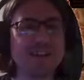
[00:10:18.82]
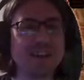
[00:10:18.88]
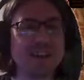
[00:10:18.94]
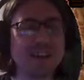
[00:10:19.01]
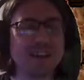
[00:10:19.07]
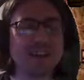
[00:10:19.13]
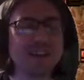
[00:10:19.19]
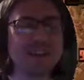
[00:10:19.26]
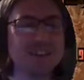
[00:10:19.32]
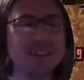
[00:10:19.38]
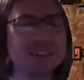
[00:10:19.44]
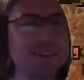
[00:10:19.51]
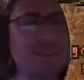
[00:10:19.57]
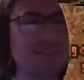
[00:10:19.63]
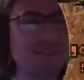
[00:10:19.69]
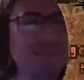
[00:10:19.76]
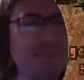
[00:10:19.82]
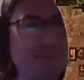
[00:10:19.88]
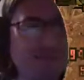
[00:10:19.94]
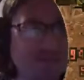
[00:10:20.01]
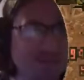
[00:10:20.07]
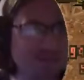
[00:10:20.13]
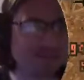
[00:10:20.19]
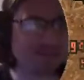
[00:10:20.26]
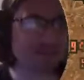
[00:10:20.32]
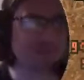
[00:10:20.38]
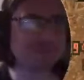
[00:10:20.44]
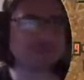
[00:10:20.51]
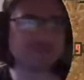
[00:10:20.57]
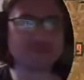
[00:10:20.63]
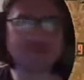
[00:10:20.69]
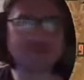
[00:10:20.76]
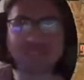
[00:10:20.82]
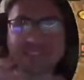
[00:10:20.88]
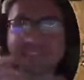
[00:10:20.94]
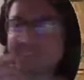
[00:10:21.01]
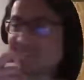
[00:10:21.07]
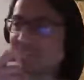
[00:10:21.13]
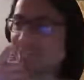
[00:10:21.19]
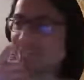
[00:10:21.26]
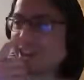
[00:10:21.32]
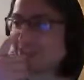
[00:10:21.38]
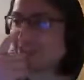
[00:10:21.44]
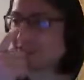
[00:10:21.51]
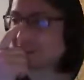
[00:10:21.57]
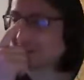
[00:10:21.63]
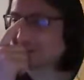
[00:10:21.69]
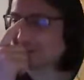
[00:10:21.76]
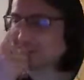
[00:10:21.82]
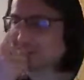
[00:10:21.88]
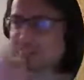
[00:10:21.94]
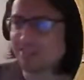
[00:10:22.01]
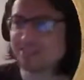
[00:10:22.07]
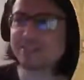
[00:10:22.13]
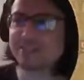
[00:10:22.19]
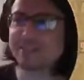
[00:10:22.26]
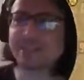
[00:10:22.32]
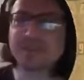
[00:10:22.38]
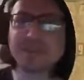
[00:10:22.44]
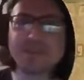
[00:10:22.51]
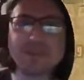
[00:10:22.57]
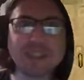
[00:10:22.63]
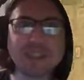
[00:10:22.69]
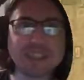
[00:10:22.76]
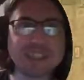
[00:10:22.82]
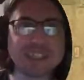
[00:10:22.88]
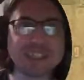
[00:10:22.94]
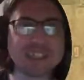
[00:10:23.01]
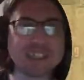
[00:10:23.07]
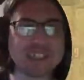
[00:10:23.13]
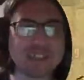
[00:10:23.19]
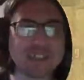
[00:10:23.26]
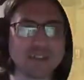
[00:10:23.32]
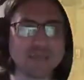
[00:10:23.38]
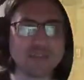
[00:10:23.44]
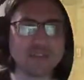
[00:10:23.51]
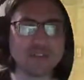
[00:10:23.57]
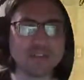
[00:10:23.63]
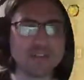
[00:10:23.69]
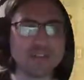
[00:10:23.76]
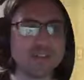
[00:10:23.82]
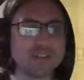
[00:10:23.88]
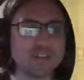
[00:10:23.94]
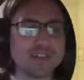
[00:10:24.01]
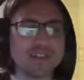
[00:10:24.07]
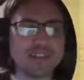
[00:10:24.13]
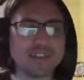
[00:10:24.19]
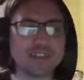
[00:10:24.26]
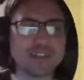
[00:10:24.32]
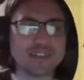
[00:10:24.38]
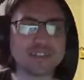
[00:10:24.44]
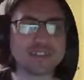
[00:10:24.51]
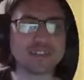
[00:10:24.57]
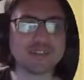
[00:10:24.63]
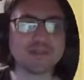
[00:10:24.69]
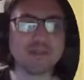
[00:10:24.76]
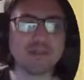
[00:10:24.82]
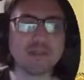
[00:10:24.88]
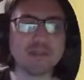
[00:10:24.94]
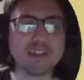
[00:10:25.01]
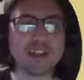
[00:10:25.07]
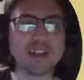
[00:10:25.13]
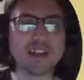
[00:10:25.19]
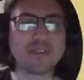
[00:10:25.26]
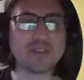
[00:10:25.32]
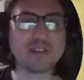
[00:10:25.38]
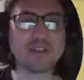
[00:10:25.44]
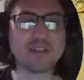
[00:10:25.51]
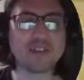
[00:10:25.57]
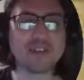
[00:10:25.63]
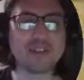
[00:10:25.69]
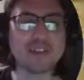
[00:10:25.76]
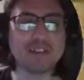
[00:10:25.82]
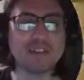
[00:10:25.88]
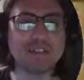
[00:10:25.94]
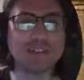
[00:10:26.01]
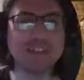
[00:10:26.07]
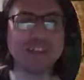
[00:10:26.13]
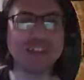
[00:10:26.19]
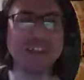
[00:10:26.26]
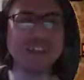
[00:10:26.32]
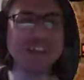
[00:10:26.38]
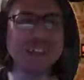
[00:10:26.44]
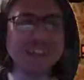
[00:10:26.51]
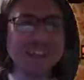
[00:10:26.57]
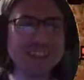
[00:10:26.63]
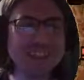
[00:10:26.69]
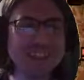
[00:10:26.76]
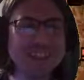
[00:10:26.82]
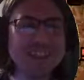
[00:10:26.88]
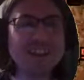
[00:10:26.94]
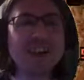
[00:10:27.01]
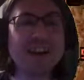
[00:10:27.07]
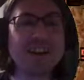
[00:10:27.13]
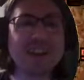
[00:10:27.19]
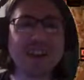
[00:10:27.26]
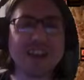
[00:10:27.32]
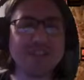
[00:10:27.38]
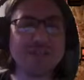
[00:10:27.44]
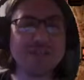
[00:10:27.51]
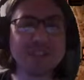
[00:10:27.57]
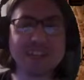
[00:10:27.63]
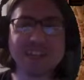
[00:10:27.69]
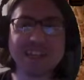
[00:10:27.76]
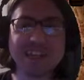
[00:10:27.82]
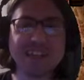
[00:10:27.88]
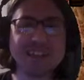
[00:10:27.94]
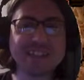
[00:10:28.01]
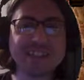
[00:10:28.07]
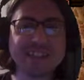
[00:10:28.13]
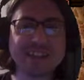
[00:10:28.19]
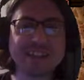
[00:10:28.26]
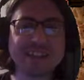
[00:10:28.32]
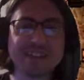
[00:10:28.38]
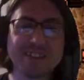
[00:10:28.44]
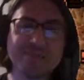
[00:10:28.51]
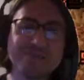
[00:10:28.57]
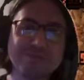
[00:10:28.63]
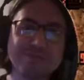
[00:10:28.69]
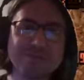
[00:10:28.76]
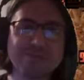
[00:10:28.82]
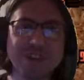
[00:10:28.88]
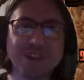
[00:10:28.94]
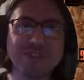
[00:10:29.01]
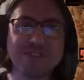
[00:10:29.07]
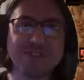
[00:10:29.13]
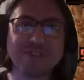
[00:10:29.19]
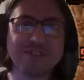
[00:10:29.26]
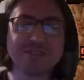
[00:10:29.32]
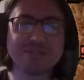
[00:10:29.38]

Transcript: Okay. We're still going. I thought it was 20 minutes yet to live. Okay, it's half an hour. Okay, in which case, like, well...